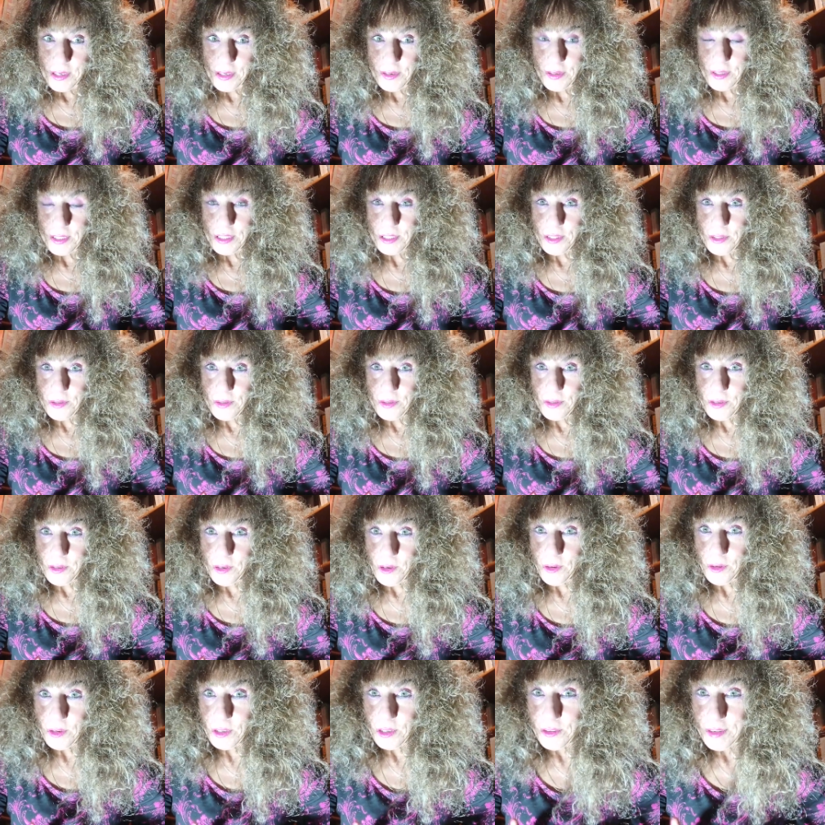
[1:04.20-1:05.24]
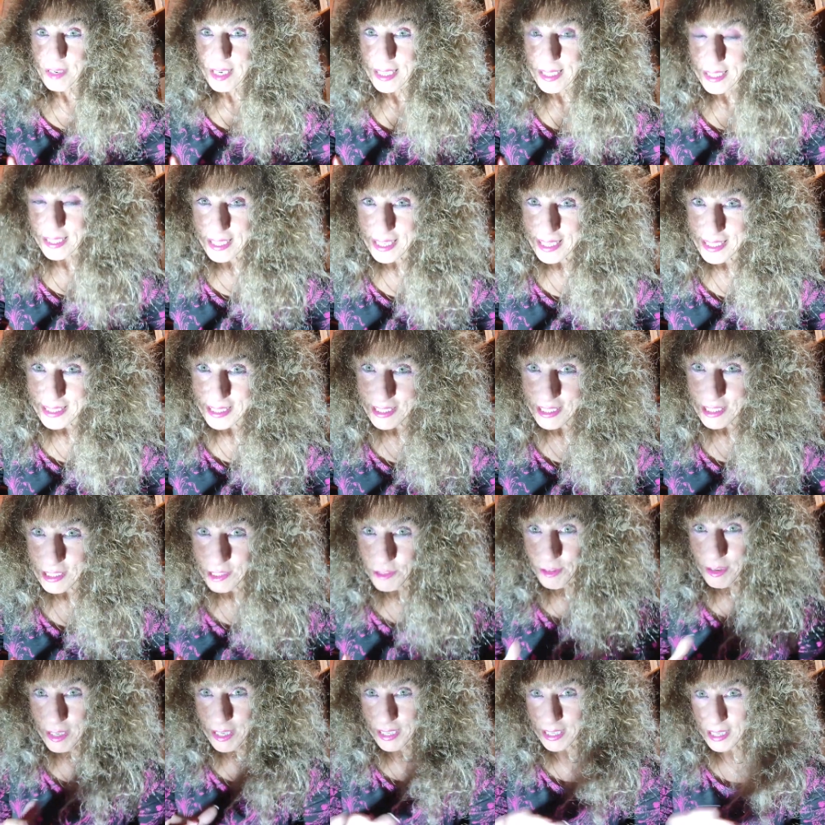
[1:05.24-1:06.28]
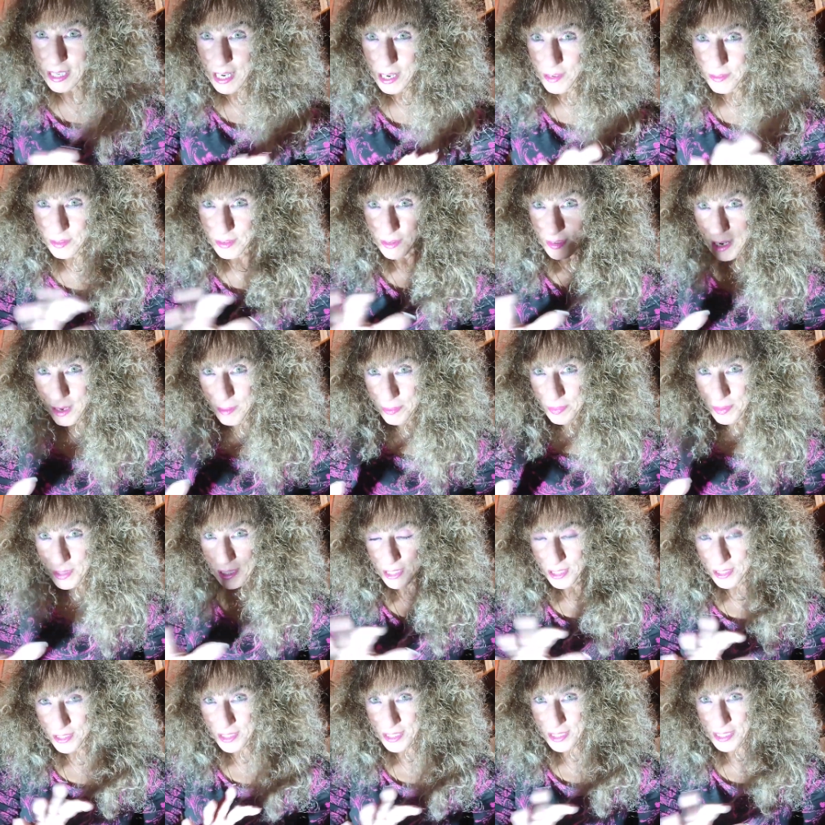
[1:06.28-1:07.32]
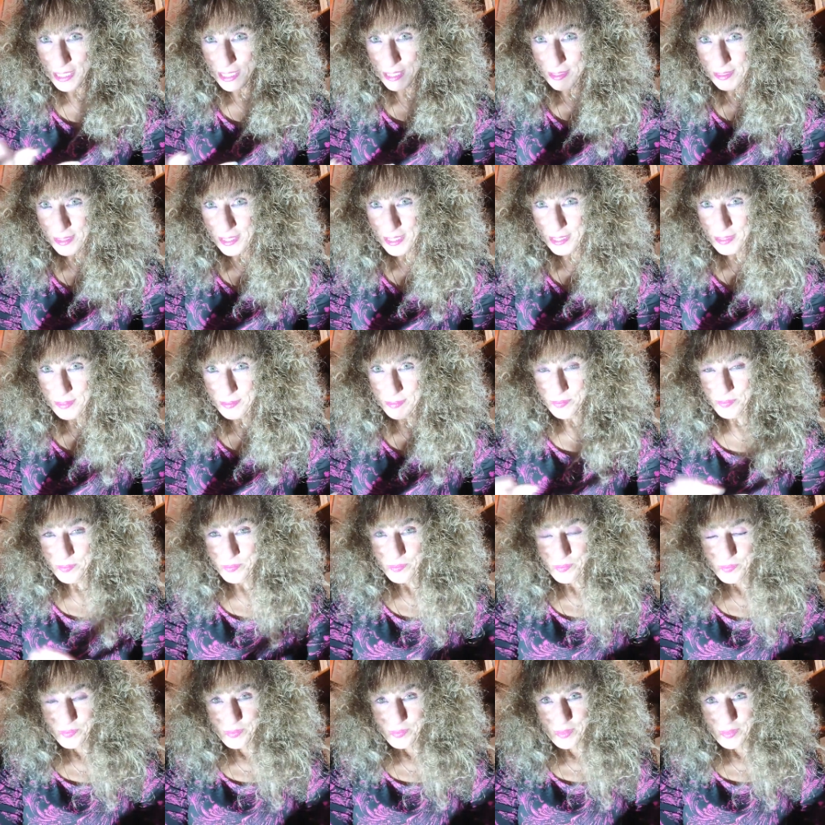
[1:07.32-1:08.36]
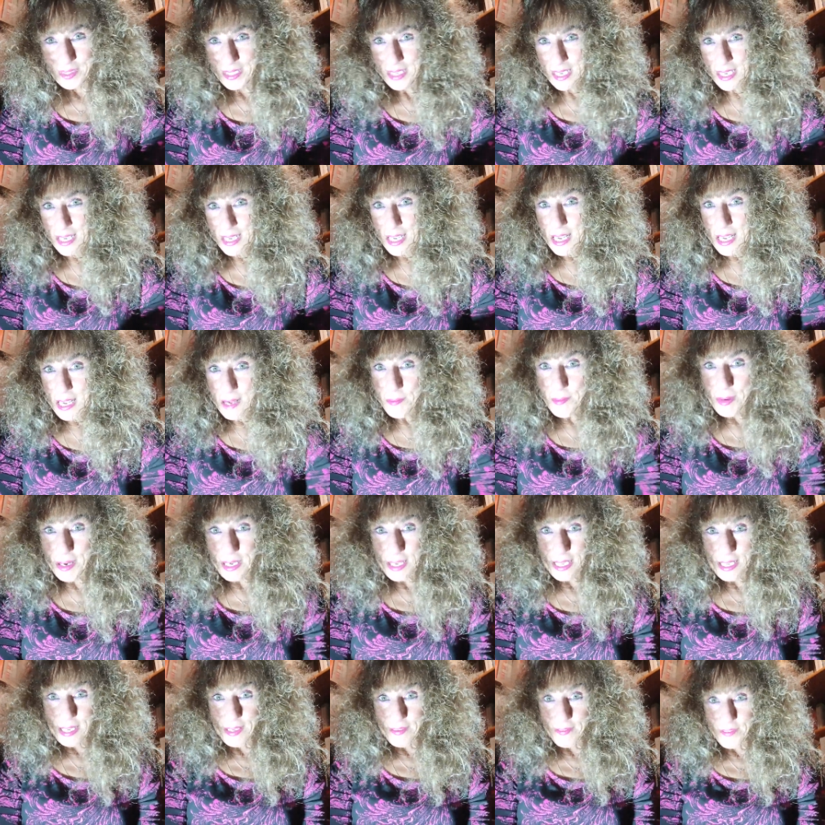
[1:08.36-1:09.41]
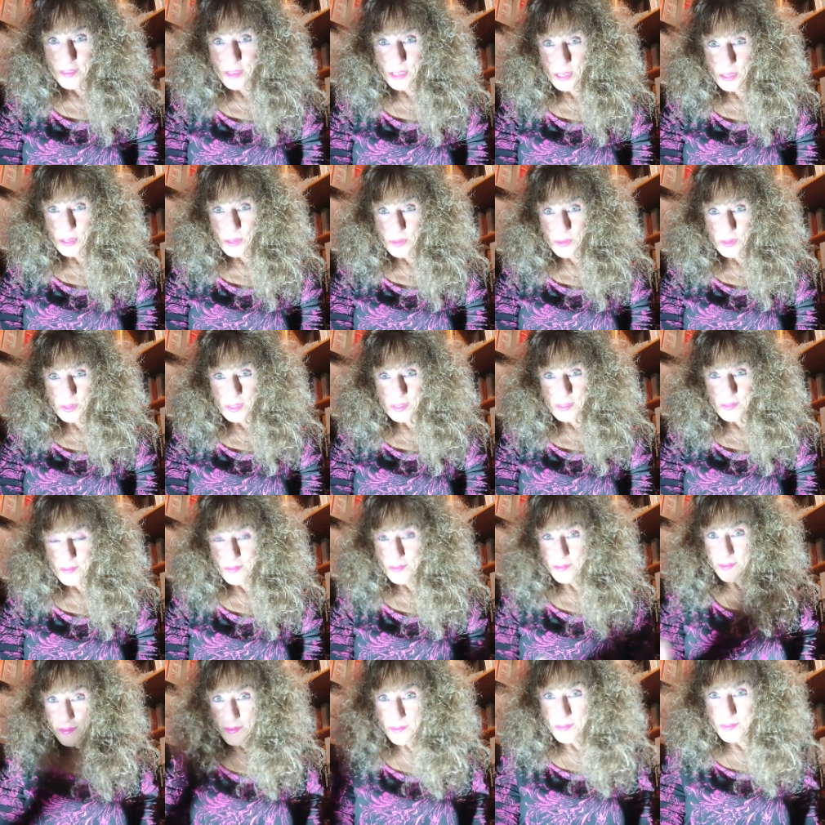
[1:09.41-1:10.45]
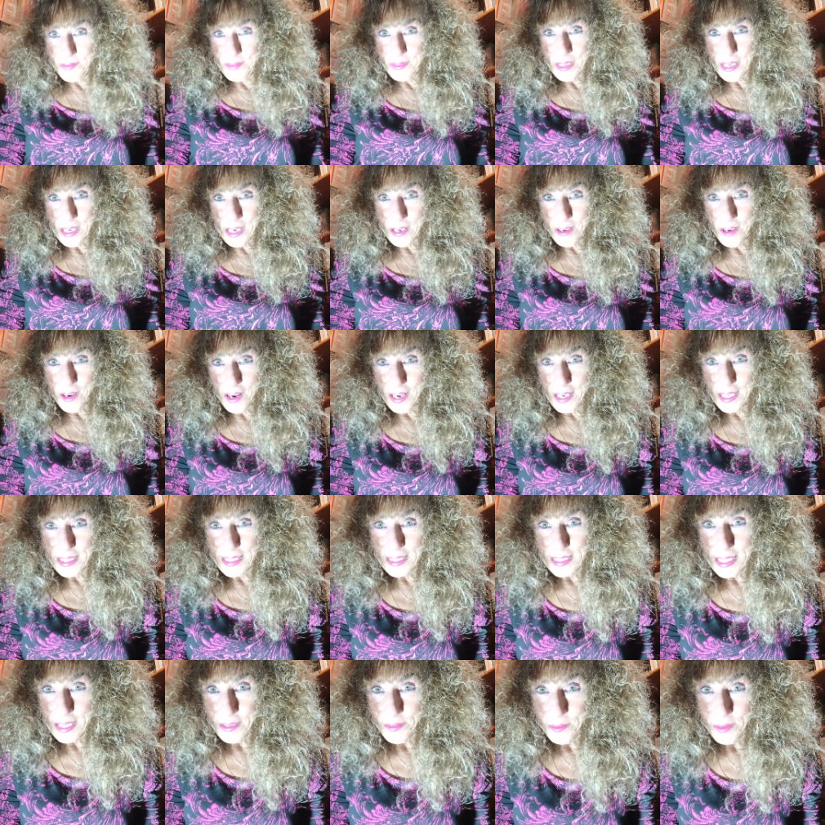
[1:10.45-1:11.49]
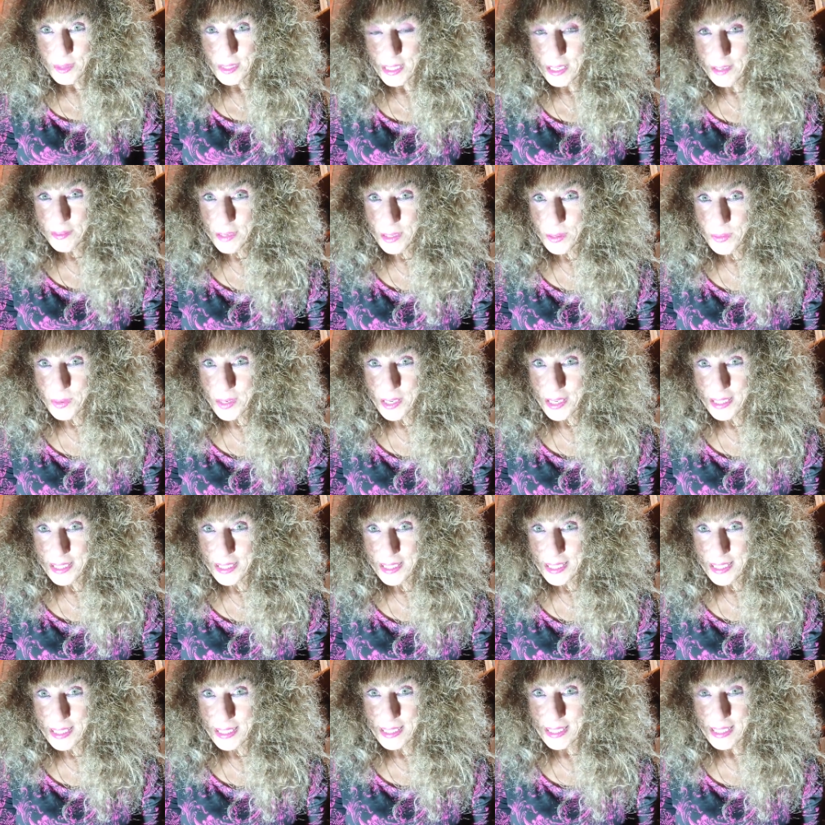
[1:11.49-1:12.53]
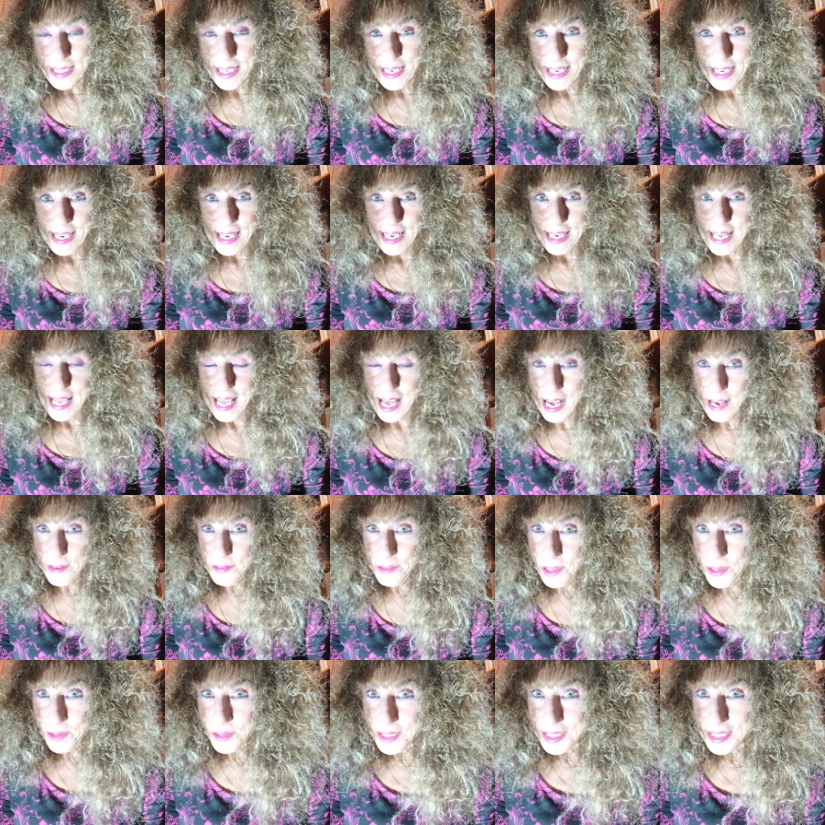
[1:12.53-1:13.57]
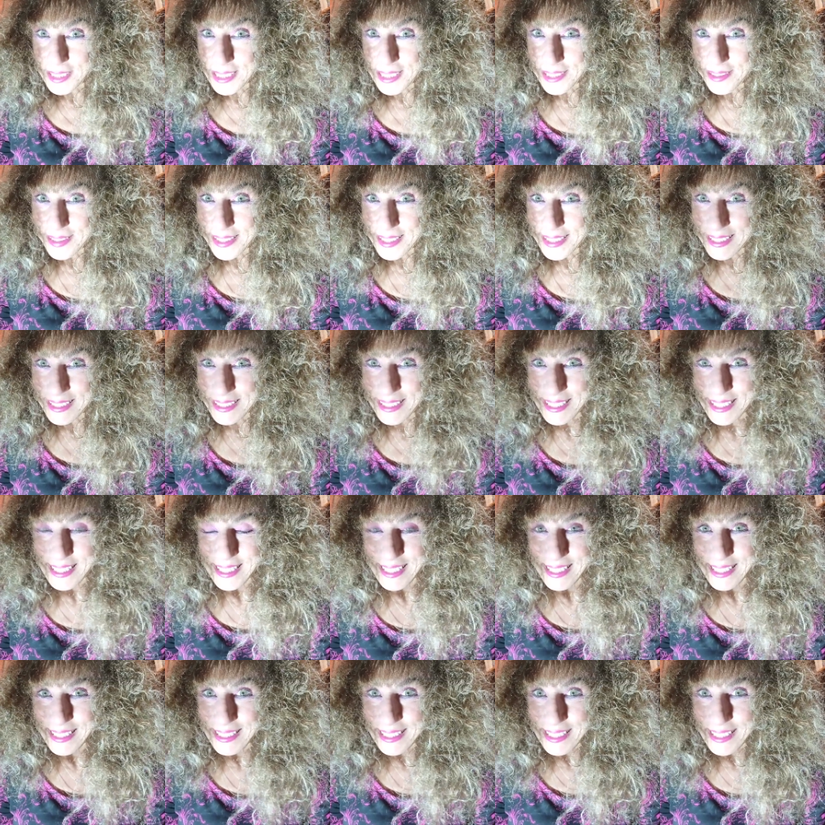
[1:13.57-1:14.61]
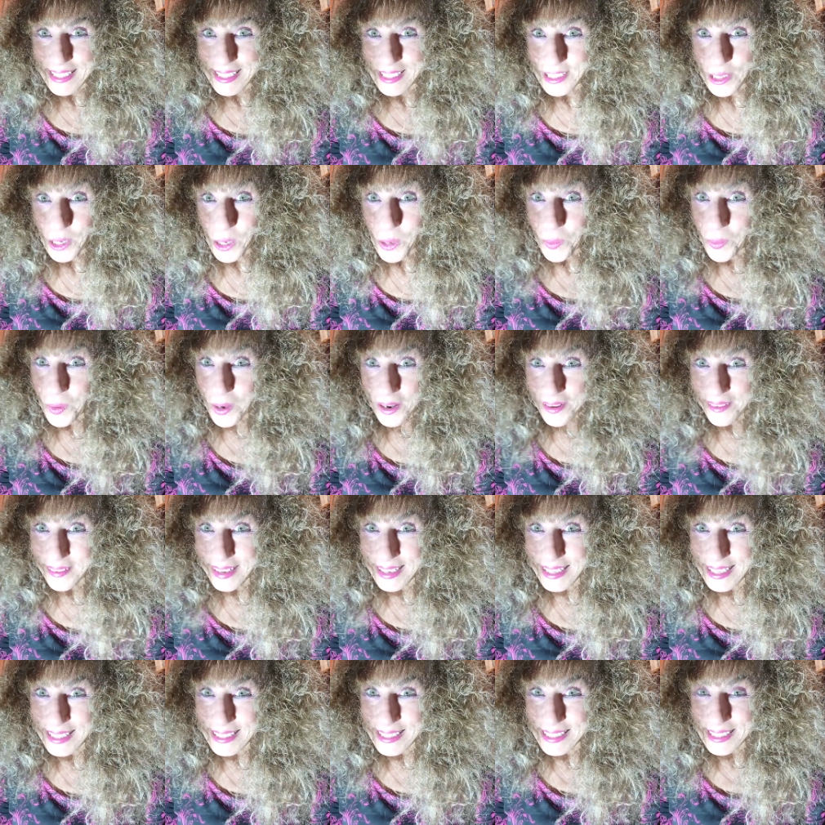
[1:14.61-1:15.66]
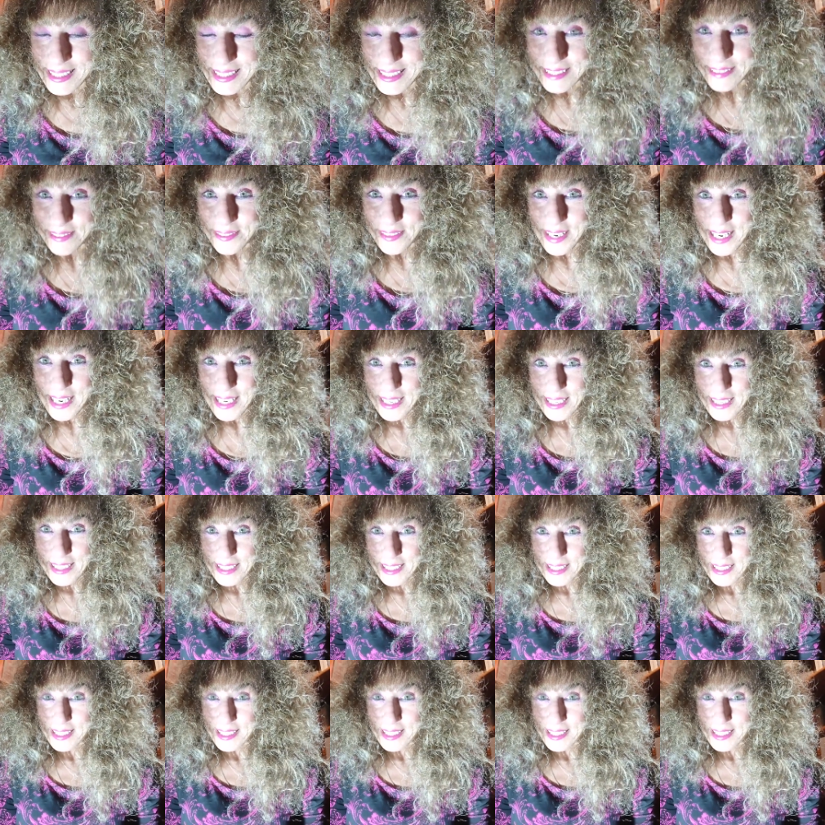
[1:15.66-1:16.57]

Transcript: going to go to great lengths to try to cover up your secret. But if you are honest with everyone and have no secrets, no worries, right?